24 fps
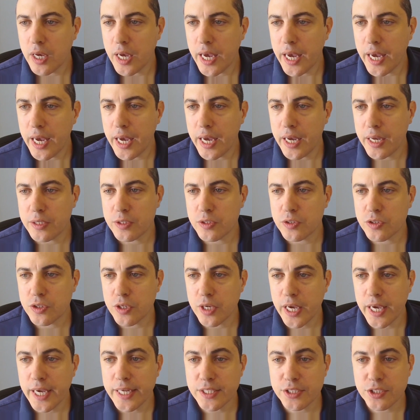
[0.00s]
And
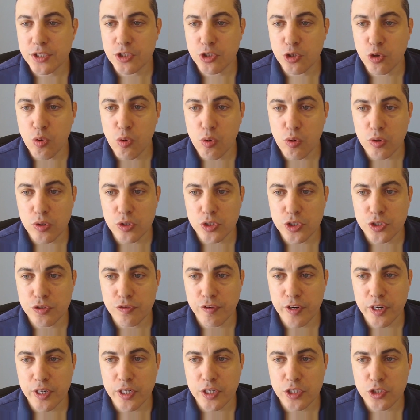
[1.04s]
it scores
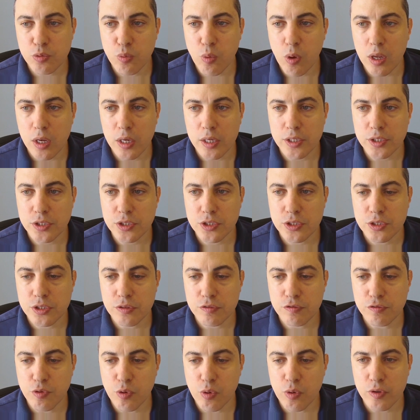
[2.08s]
various wallets
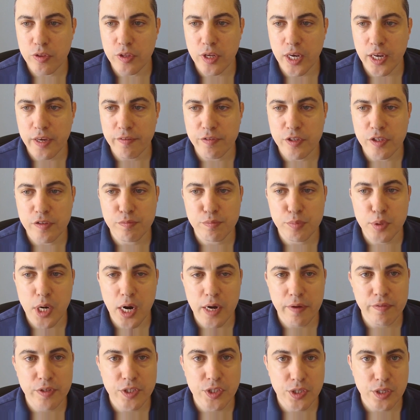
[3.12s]
for the level of
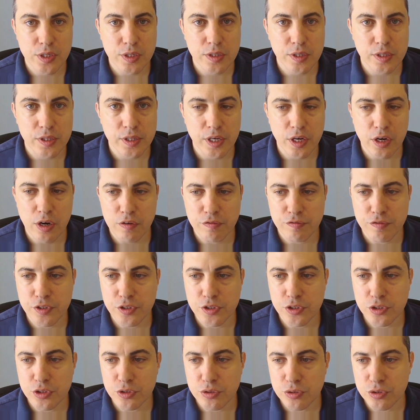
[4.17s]
privacy that they
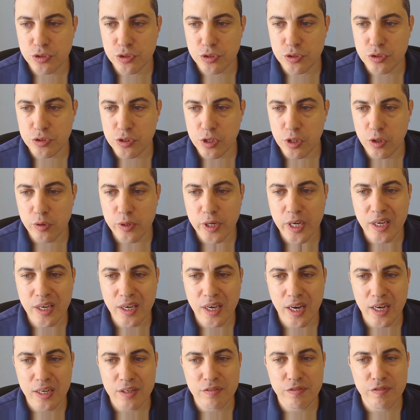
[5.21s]
offer users,
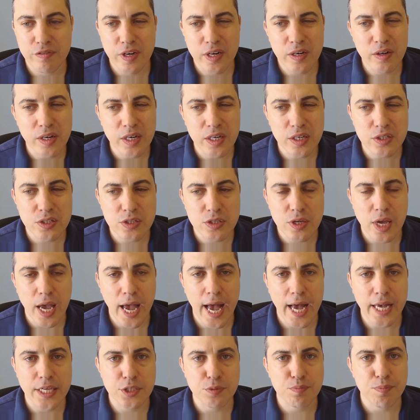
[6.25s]
looking at various
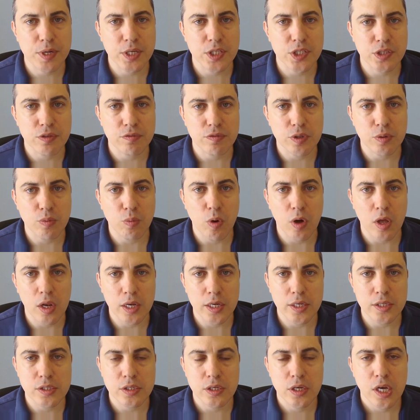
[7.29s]
aspects of the
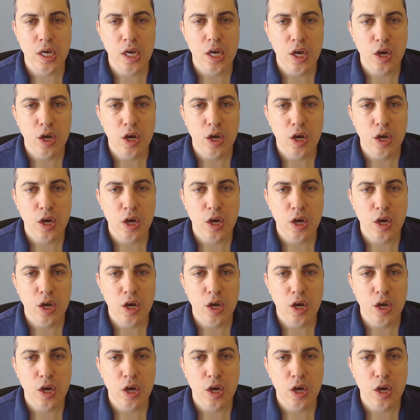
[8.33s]
wallet,